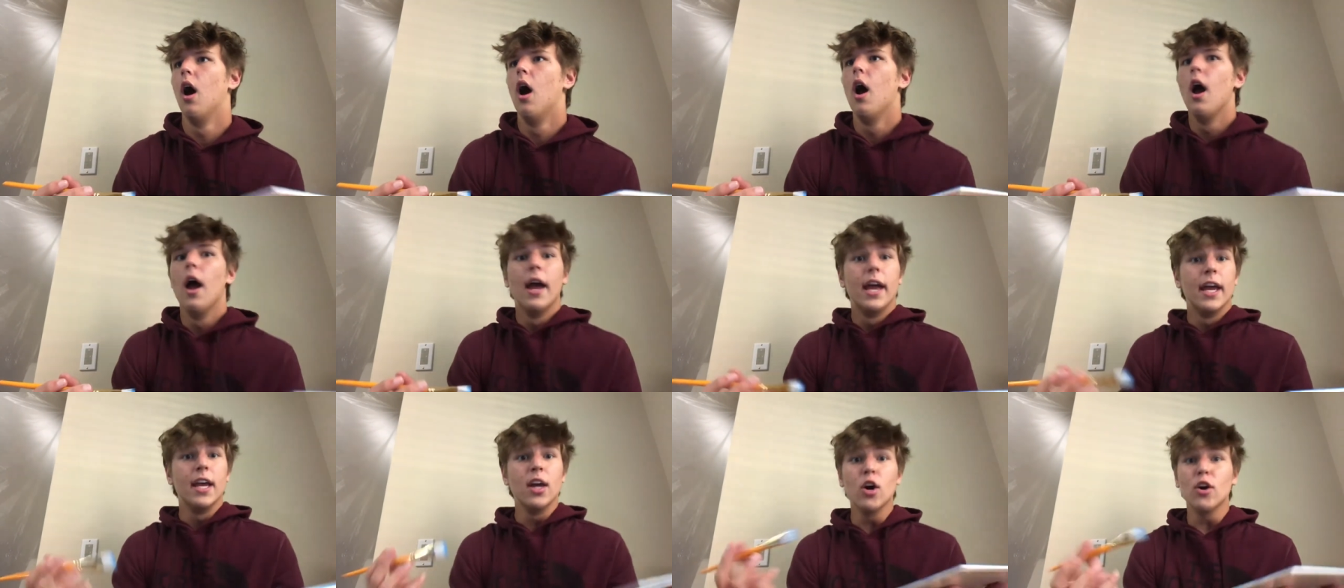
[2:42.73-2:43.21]

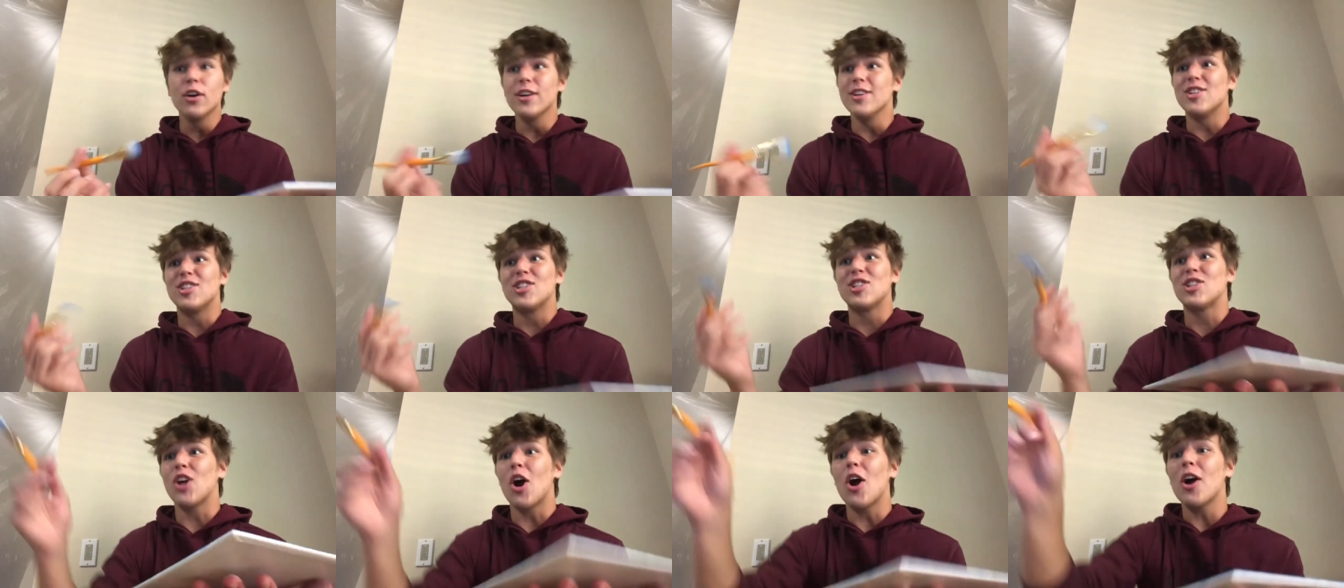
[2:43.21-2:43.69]
He already
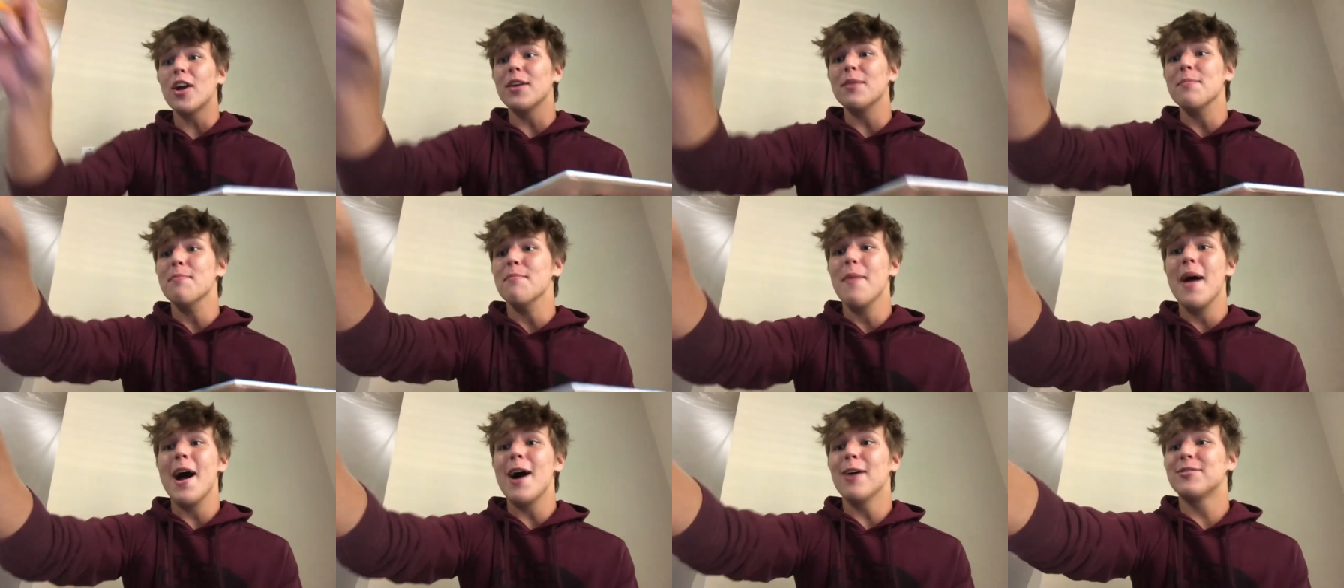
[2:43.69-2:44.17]
started
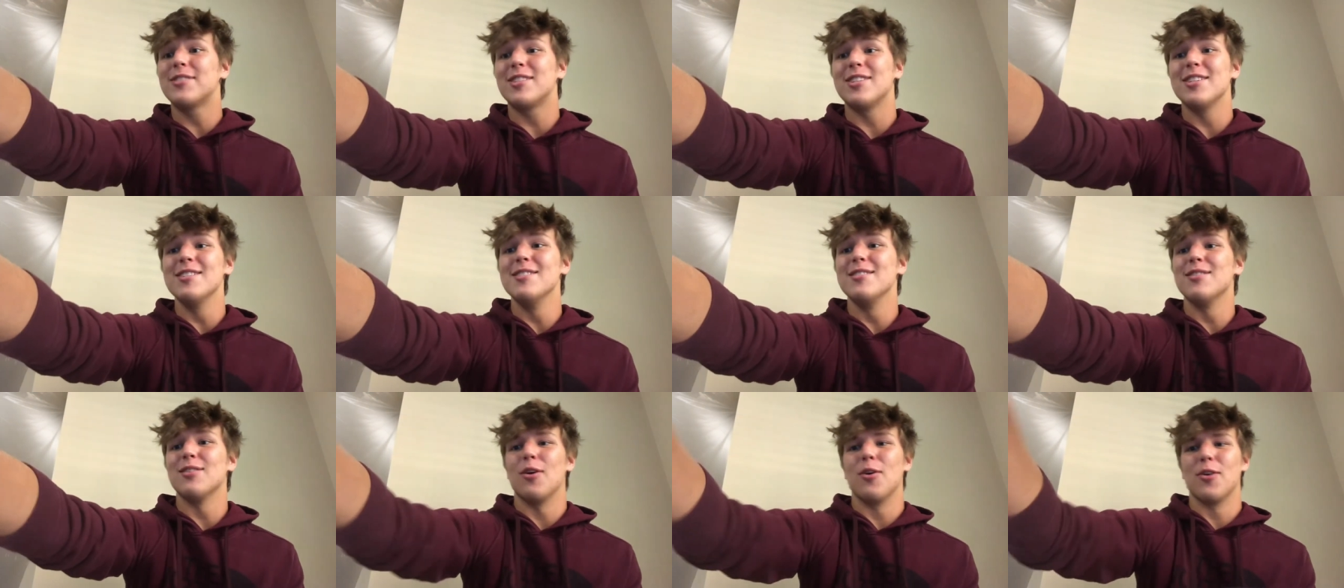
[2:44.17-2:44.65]

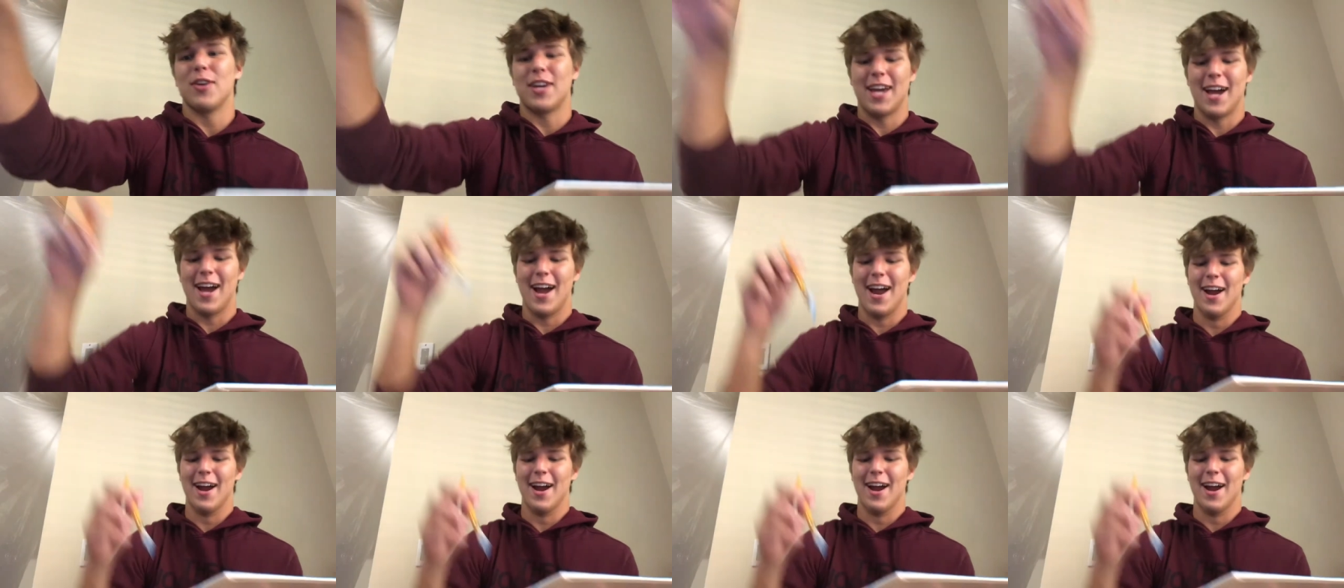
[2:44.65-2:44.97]
mountains? Okay.